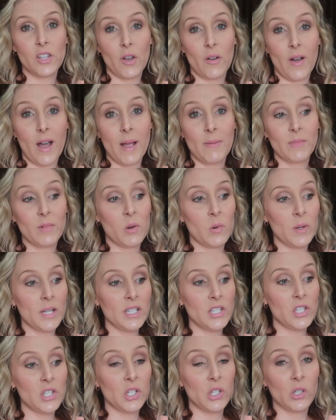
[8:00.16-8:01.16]
So I'm
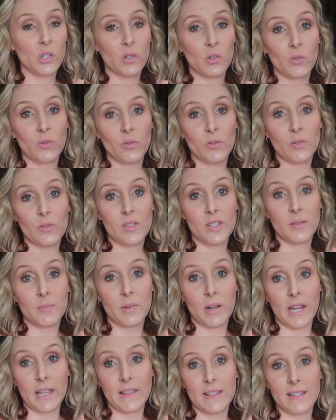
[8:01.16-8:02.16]
going to
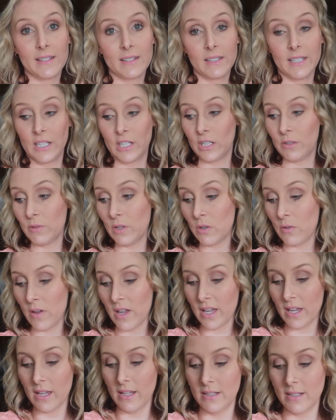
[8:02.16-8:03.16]
spray this cleaner real
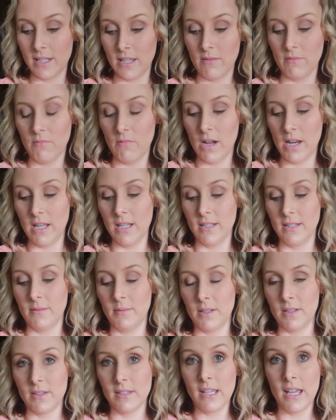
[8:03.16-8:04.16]
quick and see what it
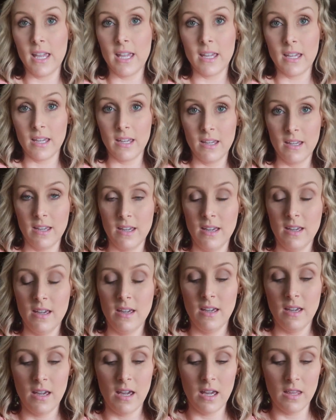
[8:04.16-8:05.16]
smells like.
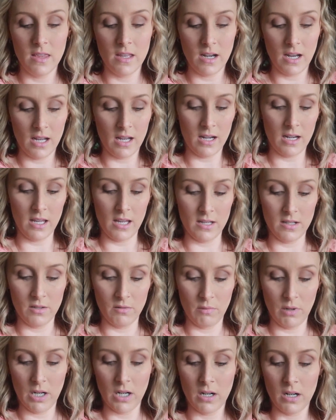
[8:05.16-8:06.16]
And then I got to get
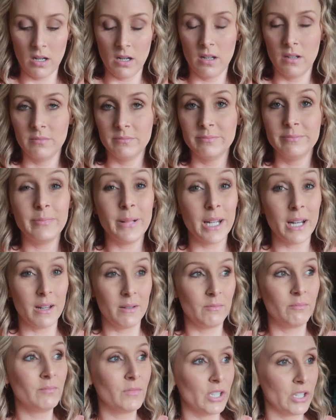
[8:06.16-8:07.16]
to work. But
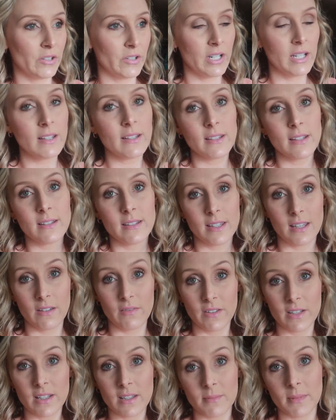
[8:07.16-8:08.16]
I'm curious to see
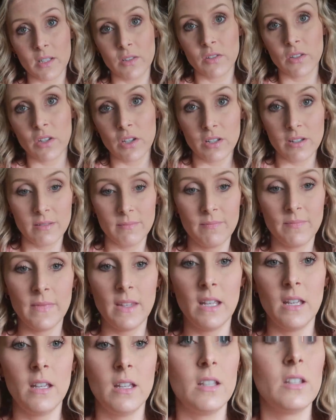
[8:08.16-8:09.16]
if it smells good.
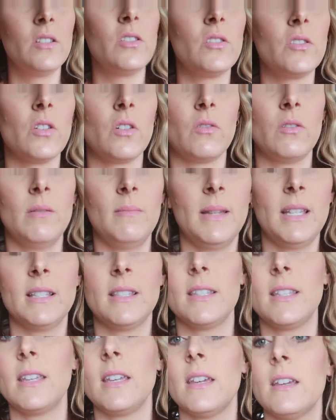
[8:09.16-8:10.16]
So let me
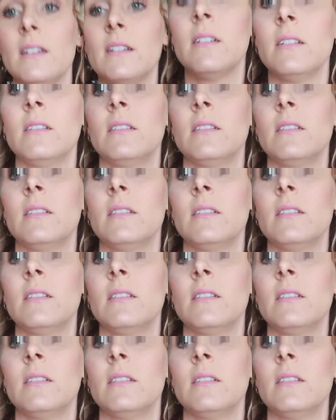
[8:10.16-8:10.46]
see.